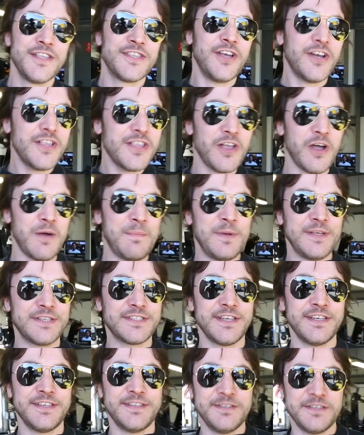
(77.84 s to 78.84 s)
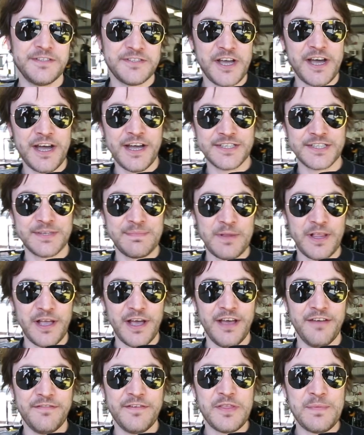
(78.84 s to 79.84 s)
Dunlop is the tyre
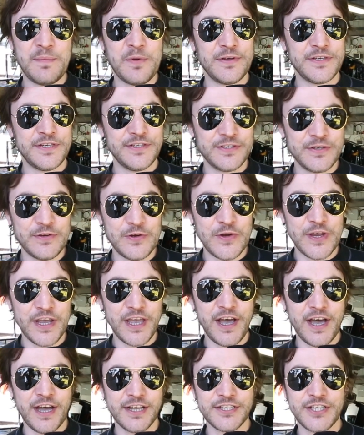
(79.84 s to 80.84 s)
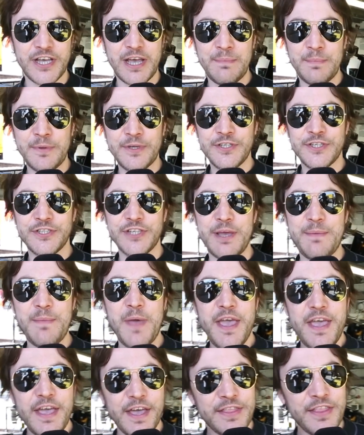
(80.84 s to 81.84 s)
supplier for the British Touring Car Championship,
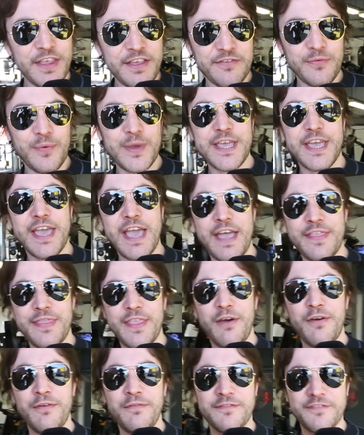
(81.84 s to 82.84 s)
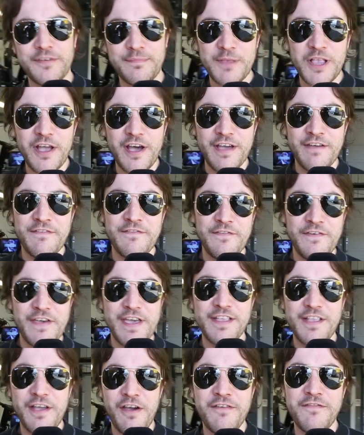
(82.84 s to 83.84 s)
and this weekend they'll supply and
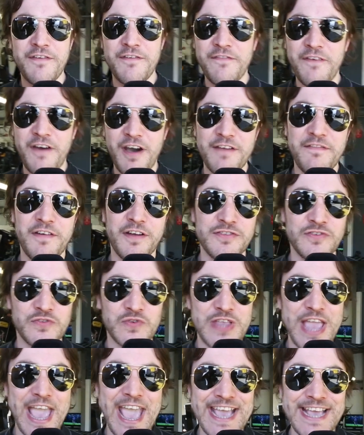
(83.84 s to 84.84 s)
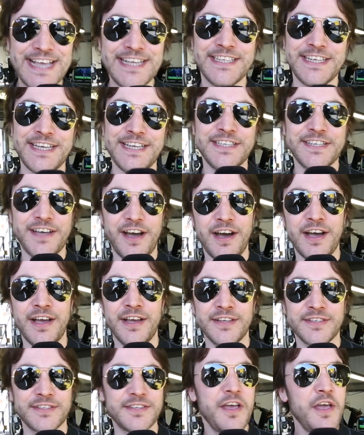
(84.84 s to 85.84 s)
fit over 580
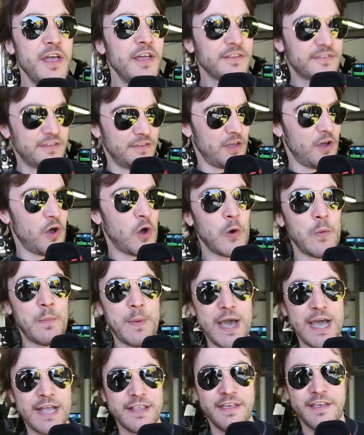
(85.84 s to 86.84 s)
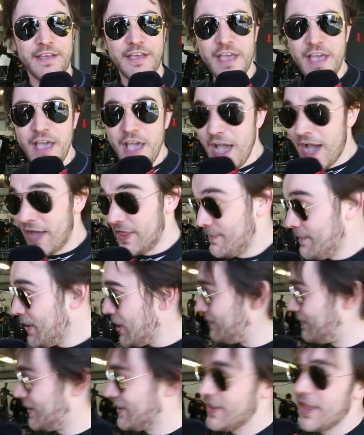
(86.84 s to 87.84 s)
tyres to the whole paddock. At the
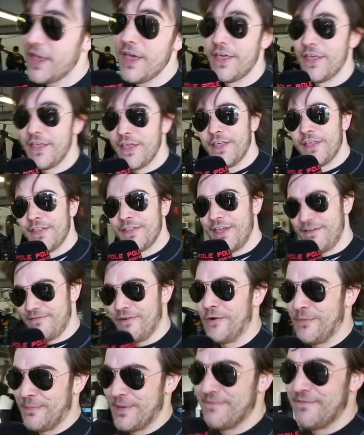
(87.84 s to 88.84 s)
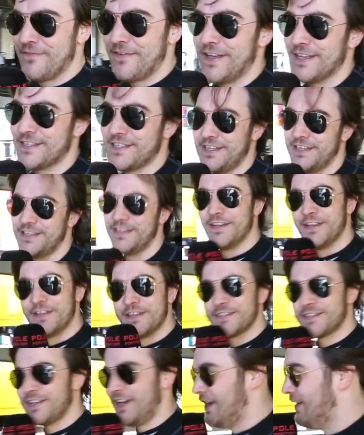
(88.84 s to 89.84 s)
moment, they've all been fitted,
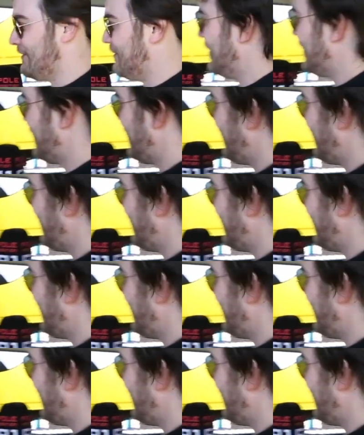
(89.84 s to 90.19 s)
so